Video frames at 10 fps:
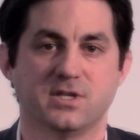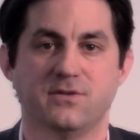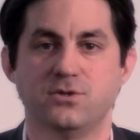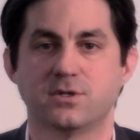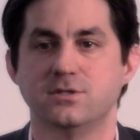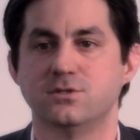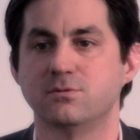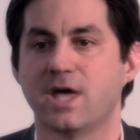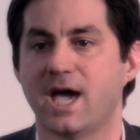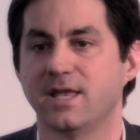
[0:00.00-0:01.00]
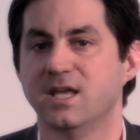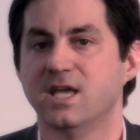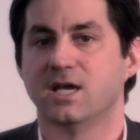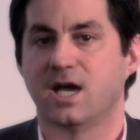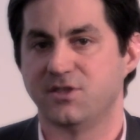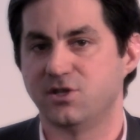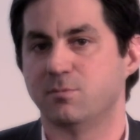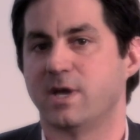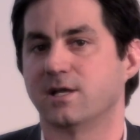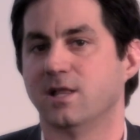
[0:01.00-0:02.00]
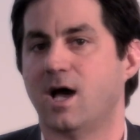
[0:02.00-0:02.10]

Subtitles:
And if you can do that, I think you make a